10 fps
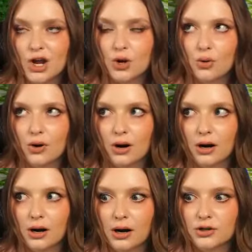
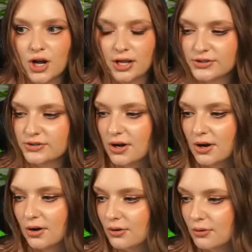or Jon
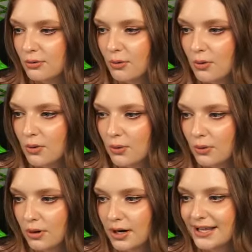Snow
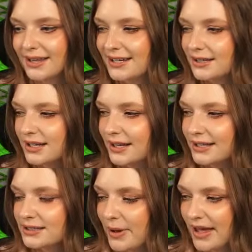or it like it like
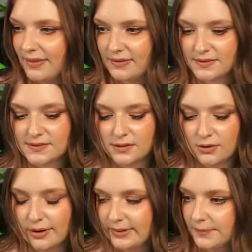depends, you know what
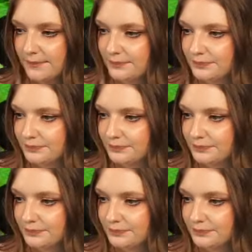I mean?